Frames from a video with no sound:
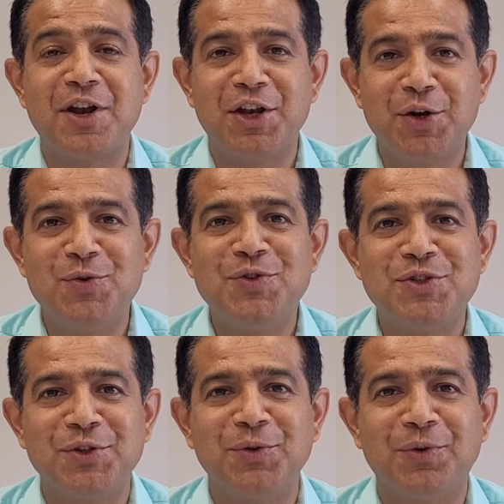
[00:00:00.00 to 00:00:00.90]
you're new
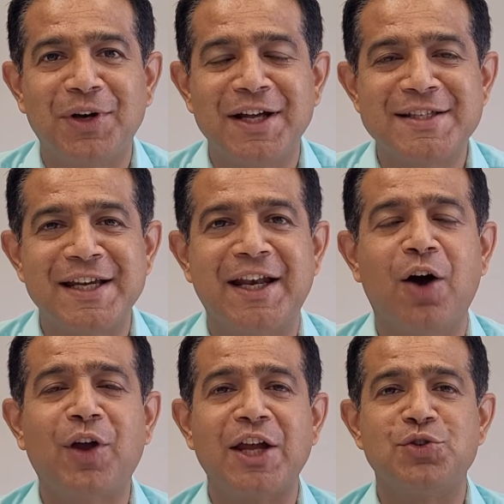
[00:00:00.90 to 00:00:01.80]
to real estate.
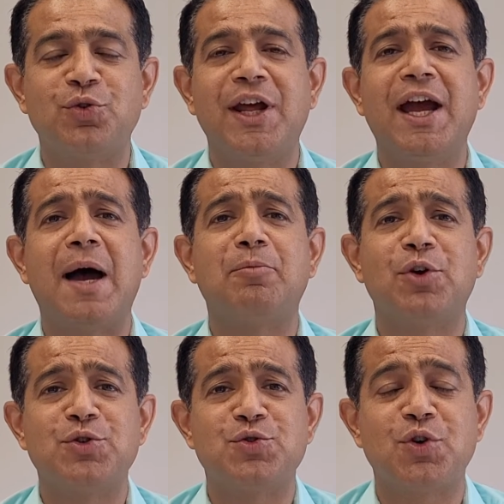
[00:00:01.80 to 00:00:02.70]
Okay, today I'm
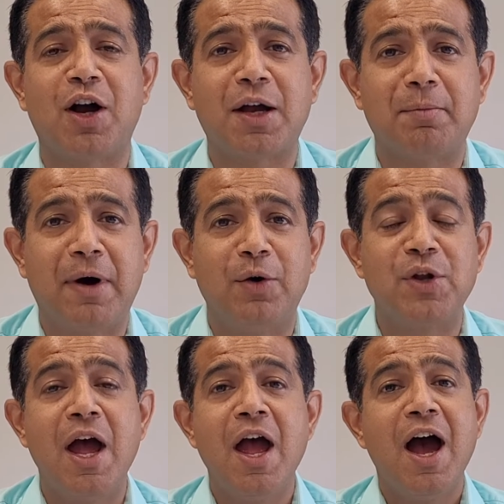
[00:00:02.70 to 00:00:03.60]
going to talk
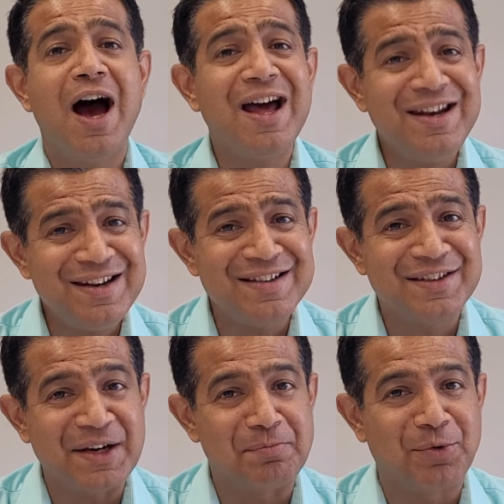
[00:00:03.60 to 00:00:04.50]
about
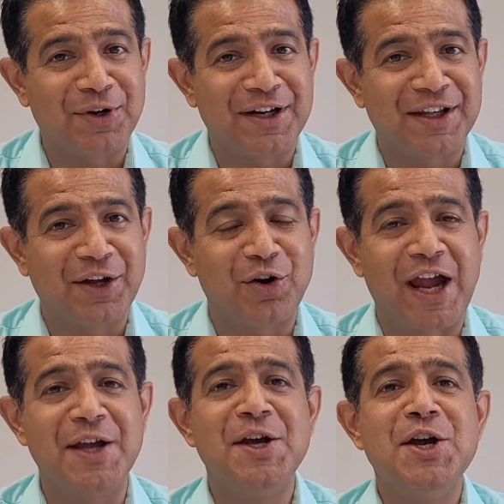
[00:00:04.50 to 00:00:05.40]
another important thing.
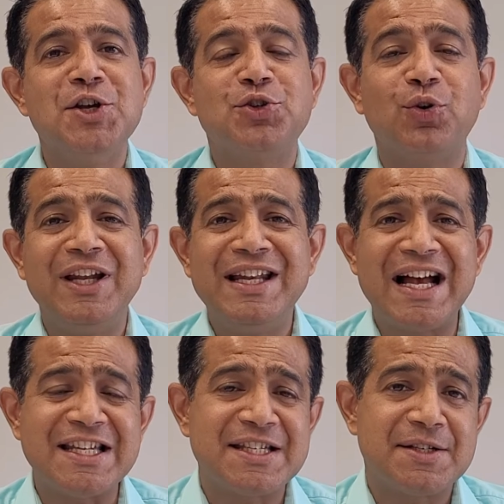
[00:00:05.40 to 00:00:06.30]
Okay, so in
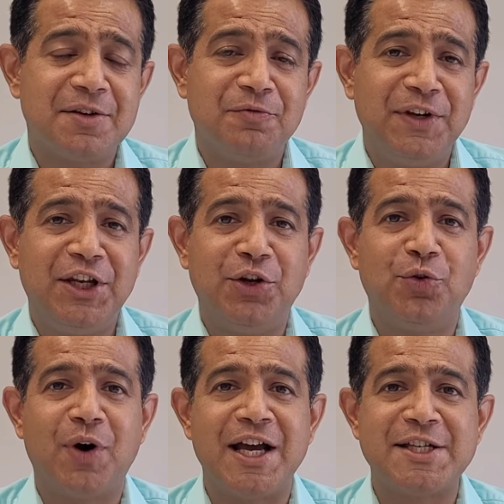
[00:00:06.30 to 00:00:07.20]
last
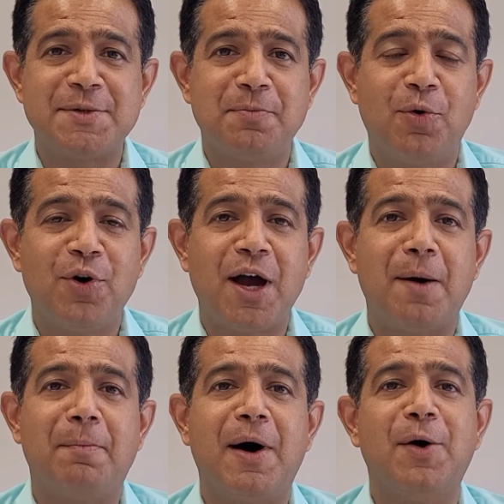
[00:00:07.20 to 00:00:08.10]
video I spoke
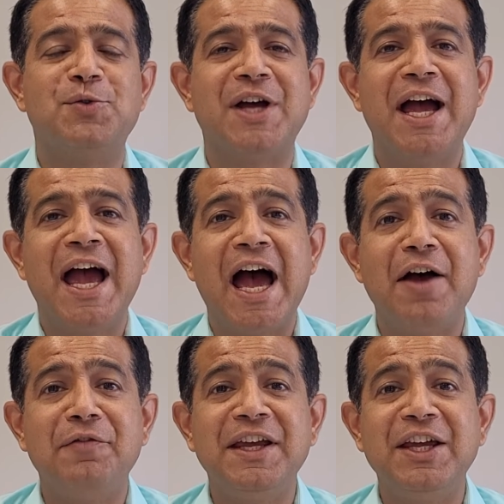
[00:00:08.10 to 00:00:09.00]
about
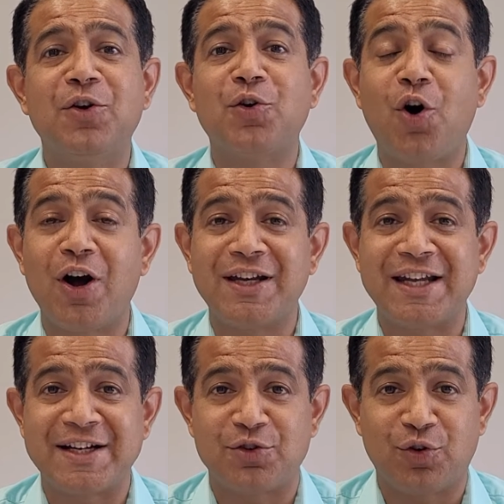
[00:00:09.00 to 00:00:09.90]
having your
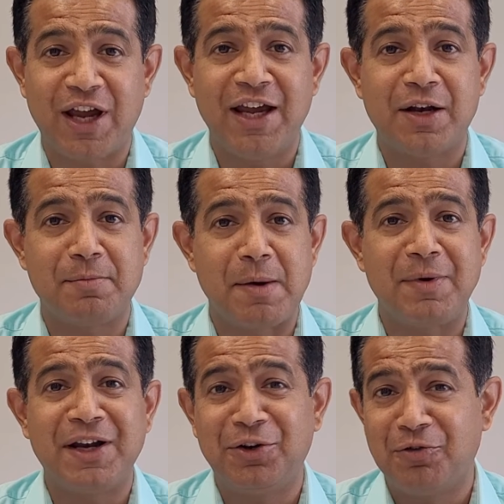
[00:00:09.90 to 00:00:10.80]
contacts. Okay,
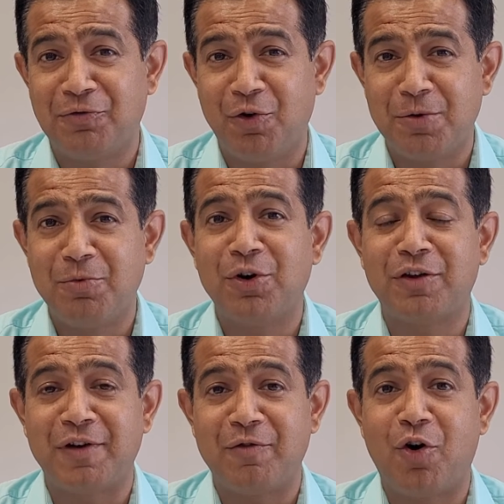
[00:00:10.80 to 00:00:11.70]
remember in your phone book
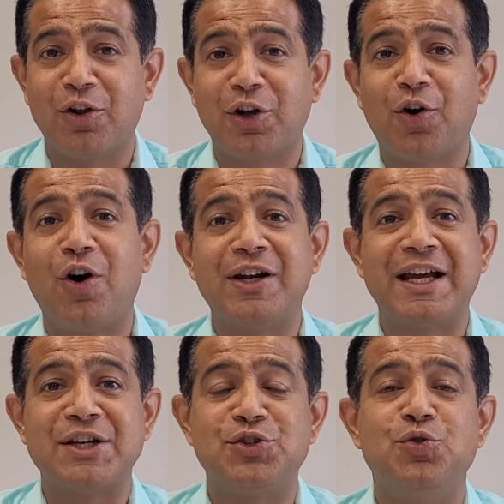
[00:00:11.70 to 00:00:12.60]
you have all the
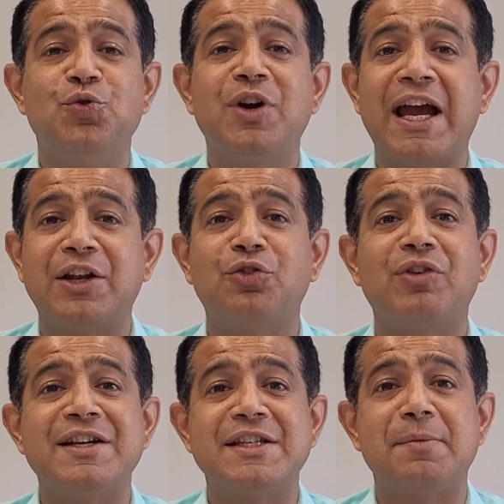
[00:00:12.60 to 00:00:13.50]
contacts, you
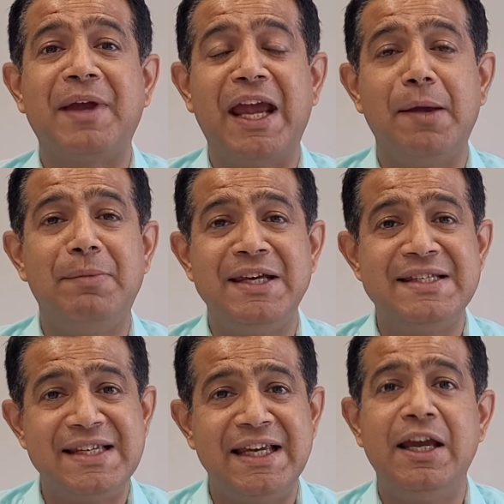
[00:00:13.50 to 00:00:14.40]
categorize them A, B,
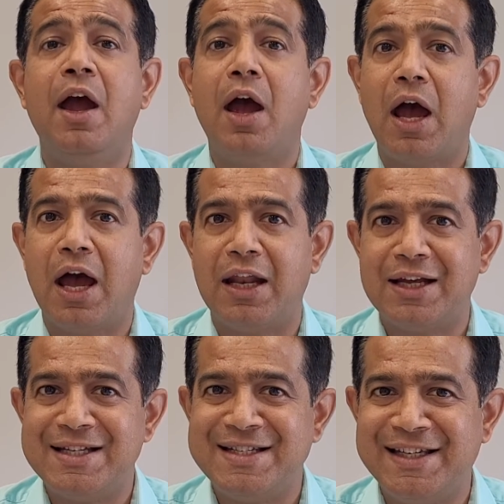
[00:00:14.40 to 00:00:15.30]
C
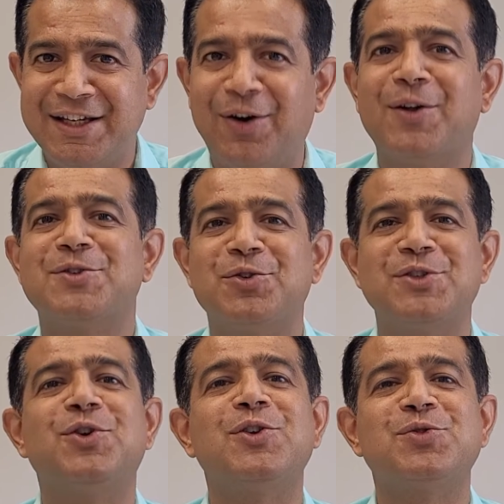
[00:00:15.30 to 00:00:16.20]
and D. Also,
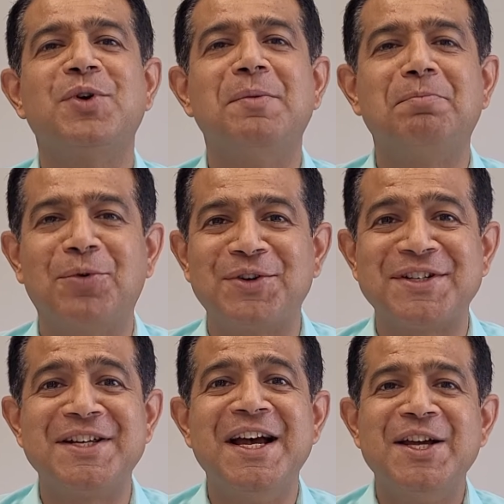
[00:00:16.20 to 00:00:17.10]
it's also
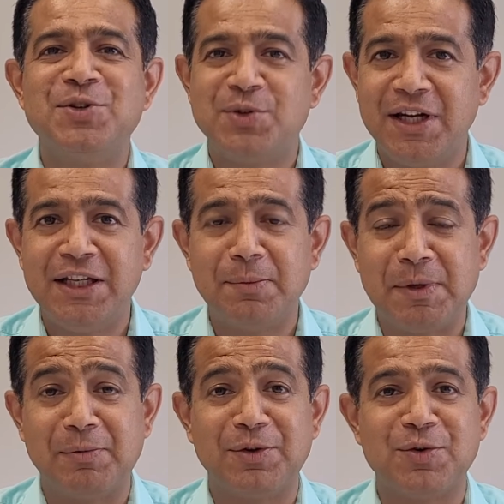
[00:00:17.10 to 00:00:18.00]
important to delete the
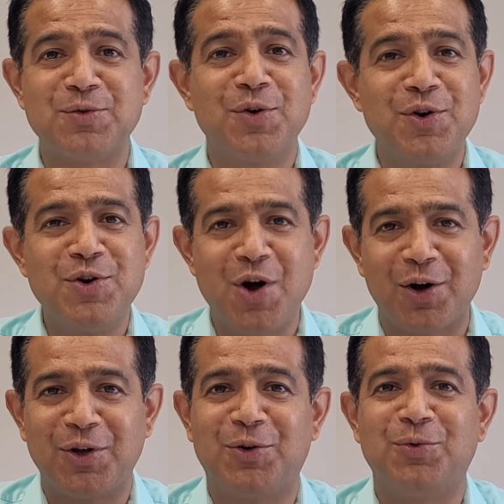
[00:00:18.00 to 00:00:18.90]
people those who are
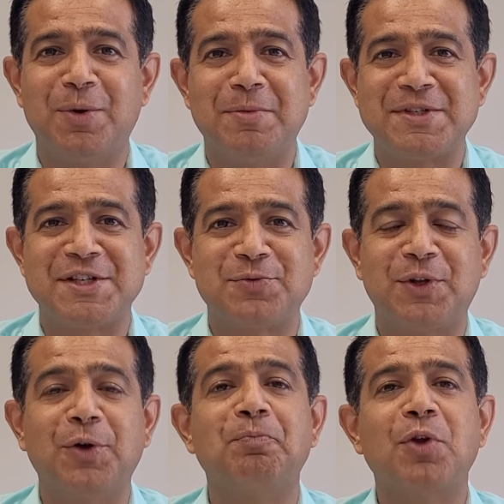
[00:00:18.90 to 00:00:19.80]
not going to do the business
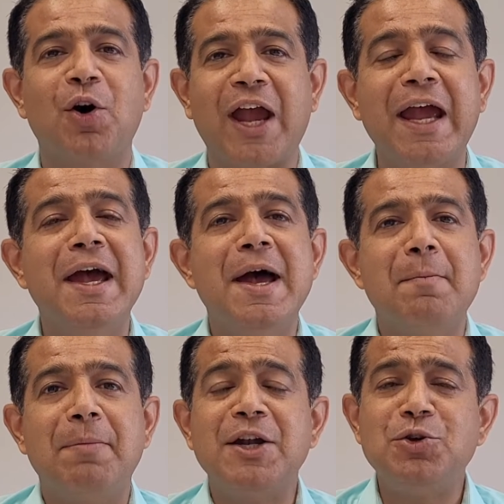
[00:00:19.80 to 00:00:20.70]
with you. Okay,
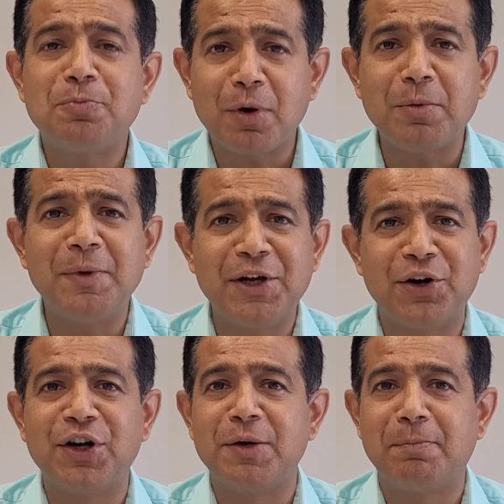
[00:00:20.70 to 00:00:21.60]
but you probably
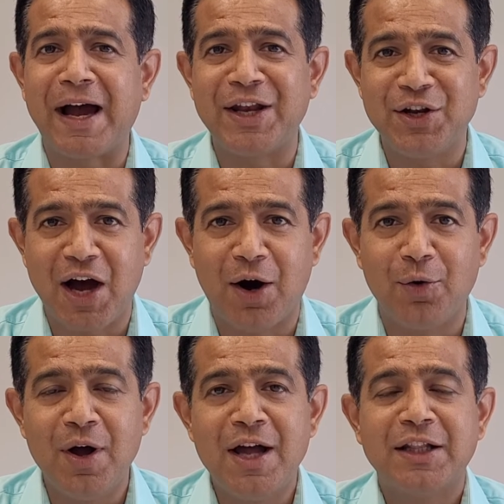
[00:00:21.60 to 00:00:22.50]
heard it by
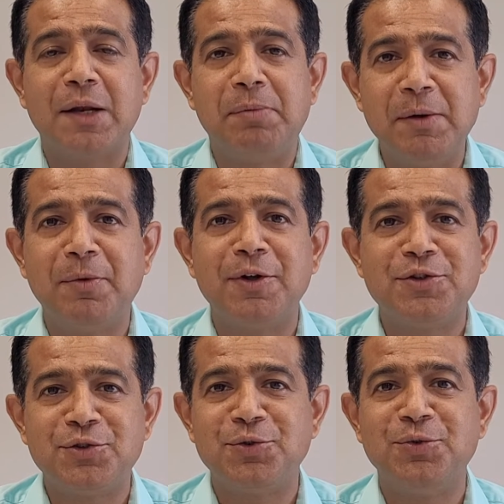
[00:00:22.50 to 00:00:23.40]
now that people
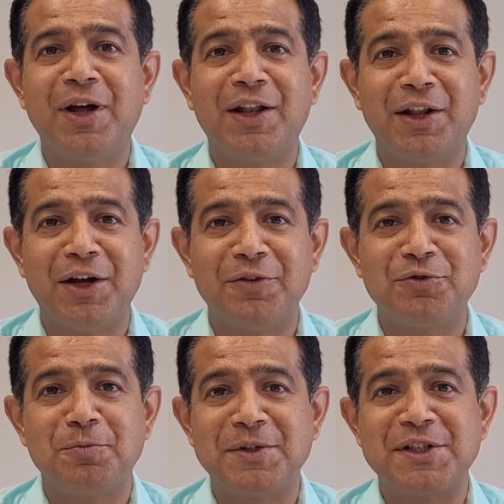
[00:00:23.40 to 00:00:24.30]
do love
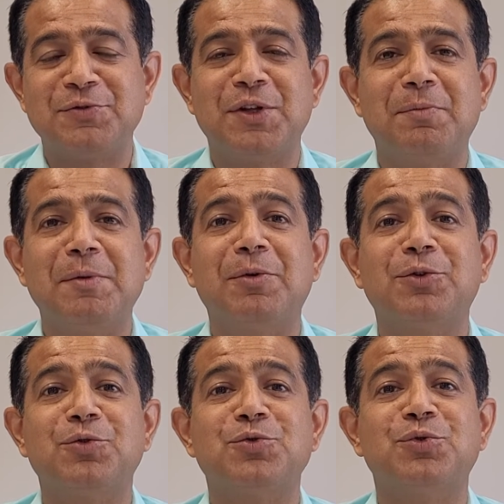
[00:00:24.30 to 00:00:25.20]
to business with the people
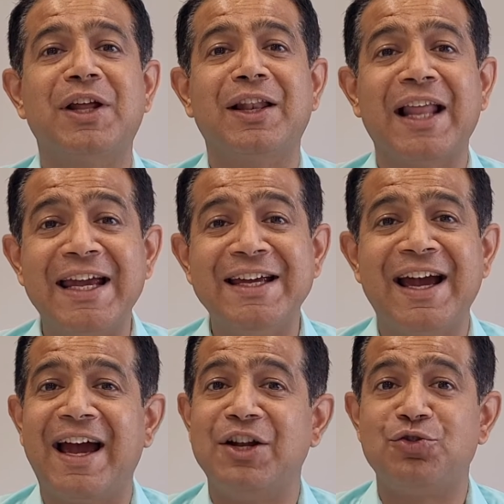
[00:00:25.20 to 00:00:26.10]
those who they
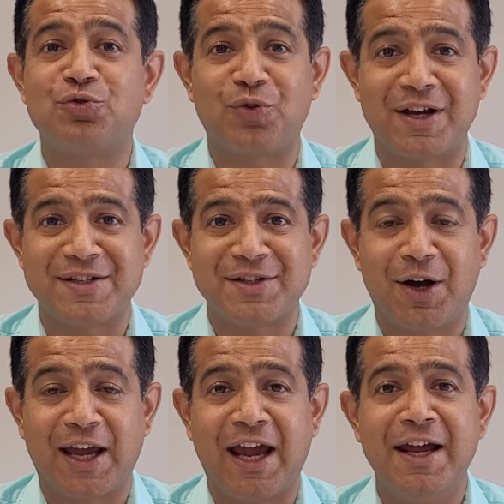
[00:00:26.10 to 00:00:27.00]
like and trust.
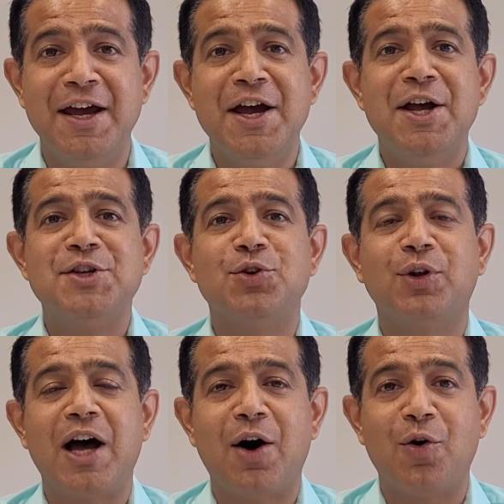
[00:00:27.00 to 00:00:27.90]
Okay, so
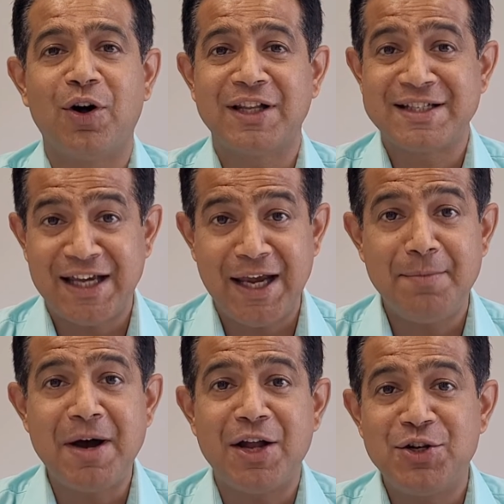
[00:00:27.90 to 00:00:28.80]
now on the
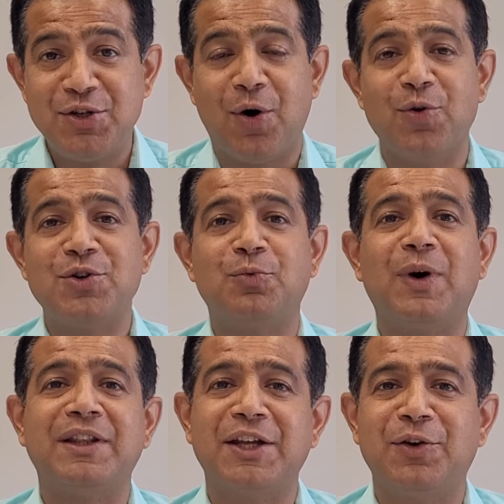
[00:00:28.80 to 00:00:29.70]
same note,
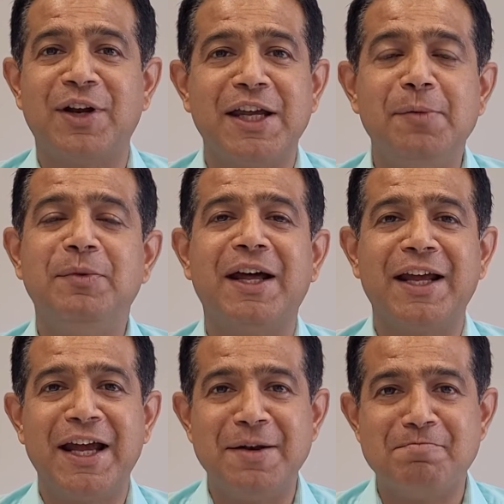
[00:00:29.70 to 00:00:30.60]
one thing you got to keep
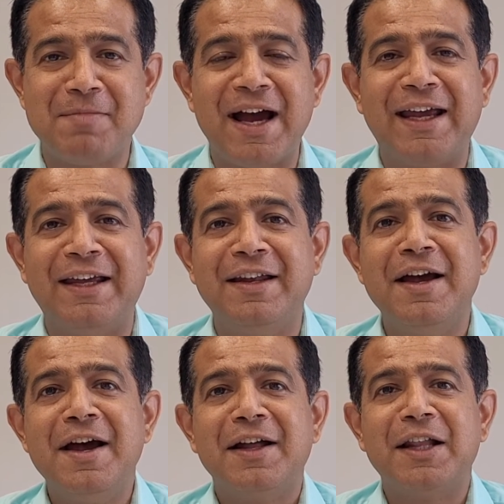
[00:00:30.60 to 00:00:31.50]
that in mind,
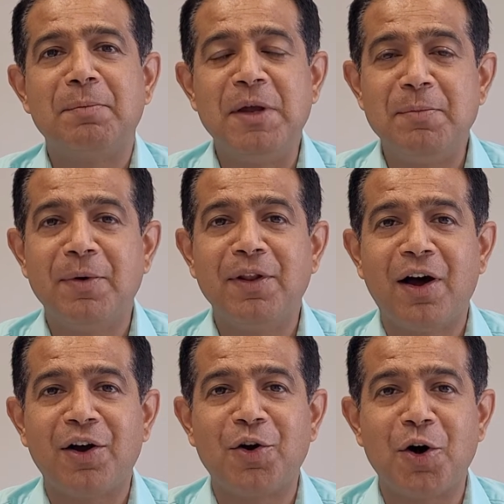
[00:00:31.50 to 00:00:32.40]
that people
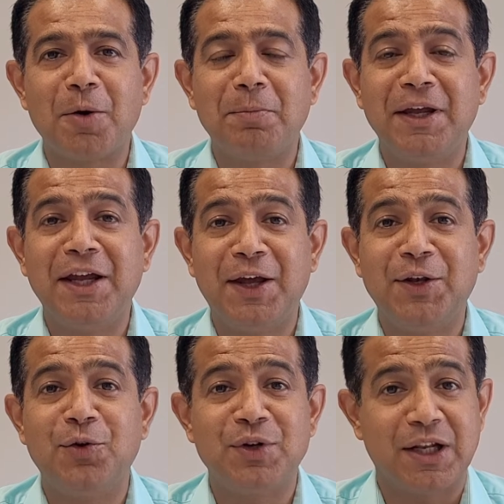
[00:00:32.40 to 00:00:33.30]
gotta be
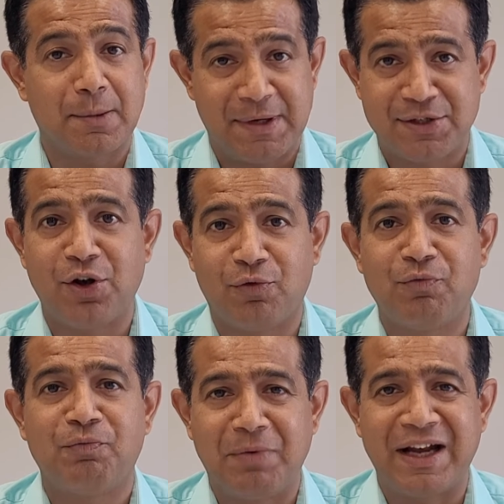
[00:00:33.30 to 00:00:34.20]
in your database. Now
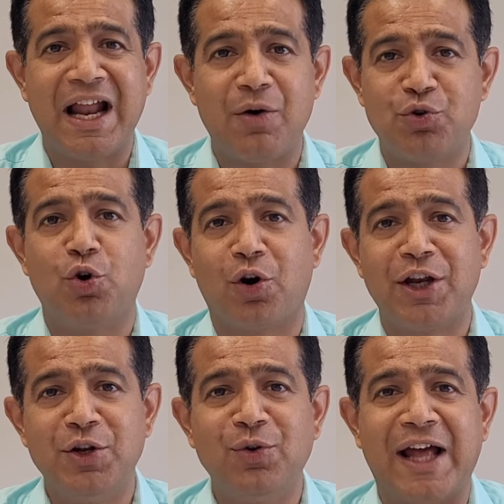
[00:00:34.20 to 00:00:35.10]
by now you
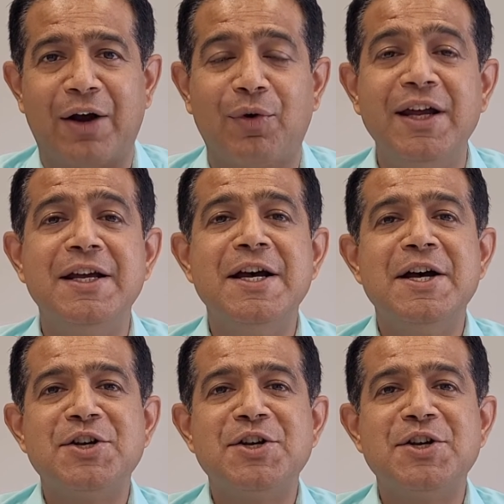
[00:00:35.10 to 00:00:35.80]
already know that, right?